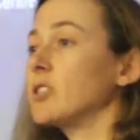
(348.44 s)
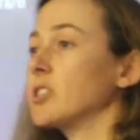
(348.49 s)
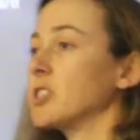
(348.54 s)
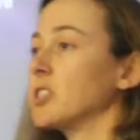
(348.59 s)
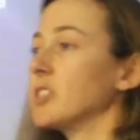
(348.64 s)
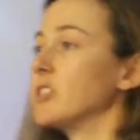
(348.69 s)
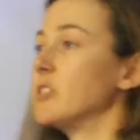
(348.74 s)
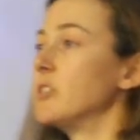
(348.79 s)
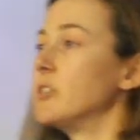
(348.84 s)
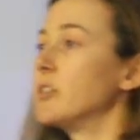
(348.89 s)

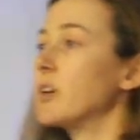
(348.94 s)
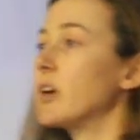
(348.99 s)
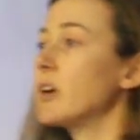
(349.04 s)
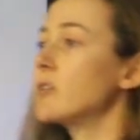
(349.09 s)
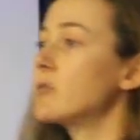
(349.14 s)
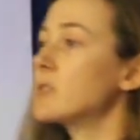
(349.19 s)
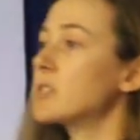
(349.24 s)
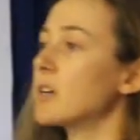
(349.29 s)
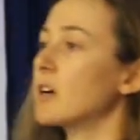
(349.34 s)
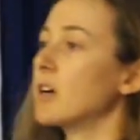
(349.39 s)
which is
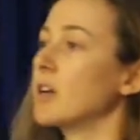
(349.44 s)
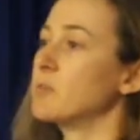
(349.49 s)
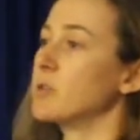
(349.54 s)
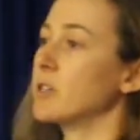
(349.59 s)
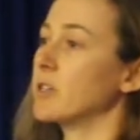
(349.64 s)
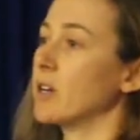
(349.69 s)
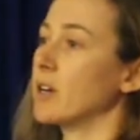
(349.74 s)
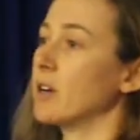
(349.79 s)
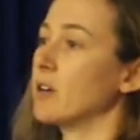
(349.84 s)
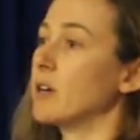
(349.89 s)
no time
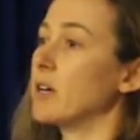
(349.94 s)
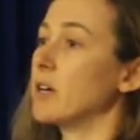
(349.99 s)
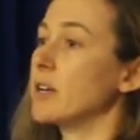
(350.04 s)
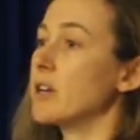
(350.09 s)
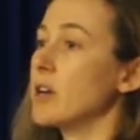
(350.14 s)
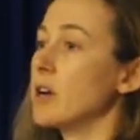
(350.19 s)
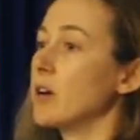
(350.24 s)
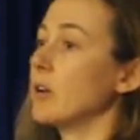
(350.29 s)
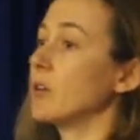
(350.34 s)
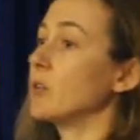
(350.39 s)
ago.
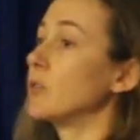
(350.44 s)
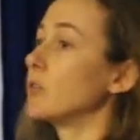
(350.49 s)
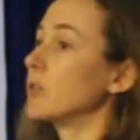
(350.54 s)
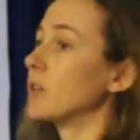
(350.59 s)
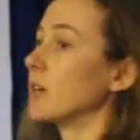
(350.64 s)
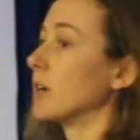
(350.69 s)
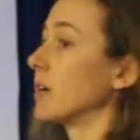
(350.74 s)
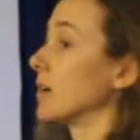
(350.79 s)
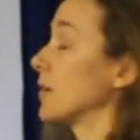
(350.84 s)
I know